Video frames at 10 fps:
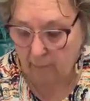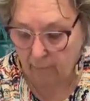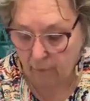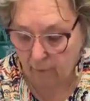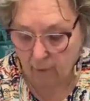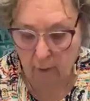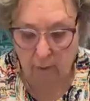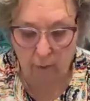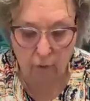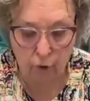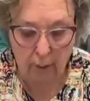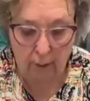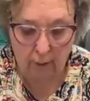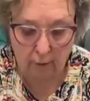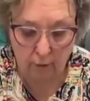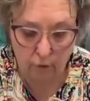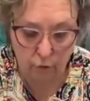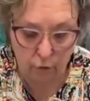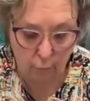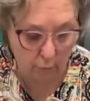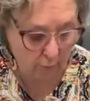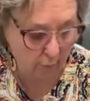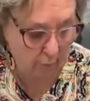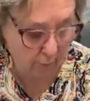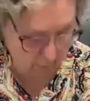If you're not challenged with